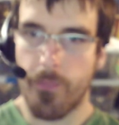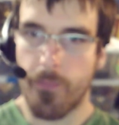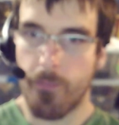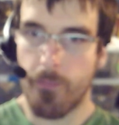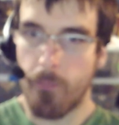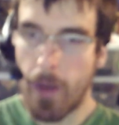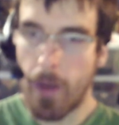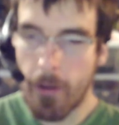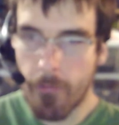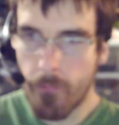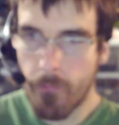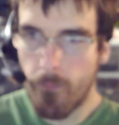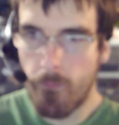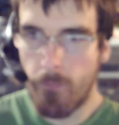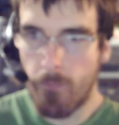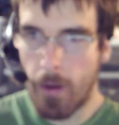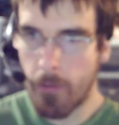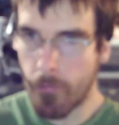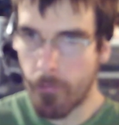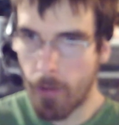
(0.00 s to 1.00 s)

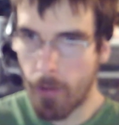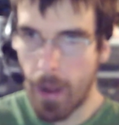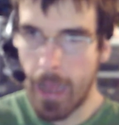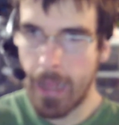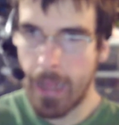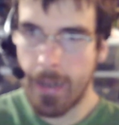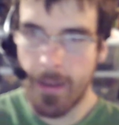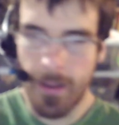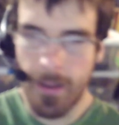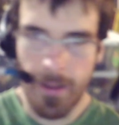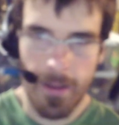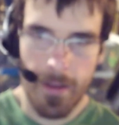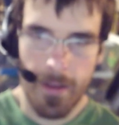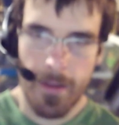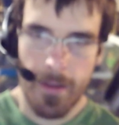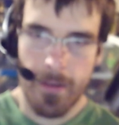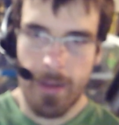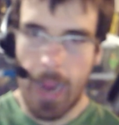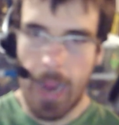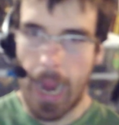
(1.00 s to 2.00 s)
my friend
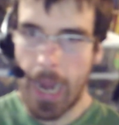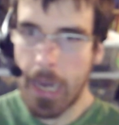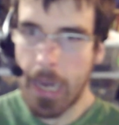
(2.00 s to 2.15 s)
and